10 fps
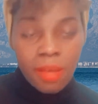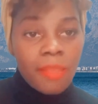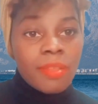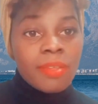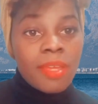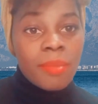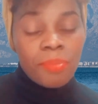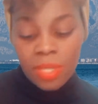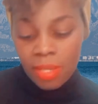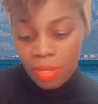and then I
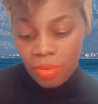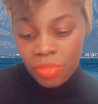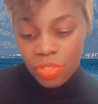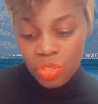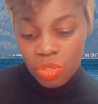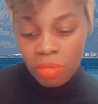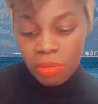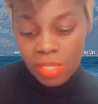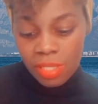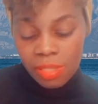pay health
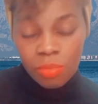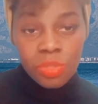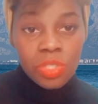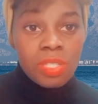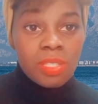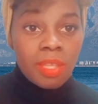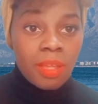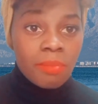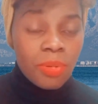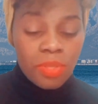insurance, which is
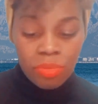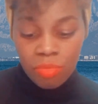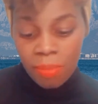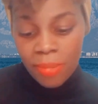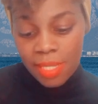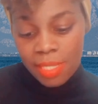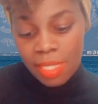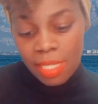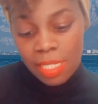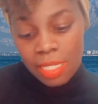
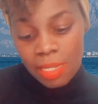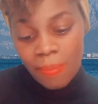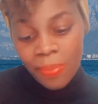10.3%,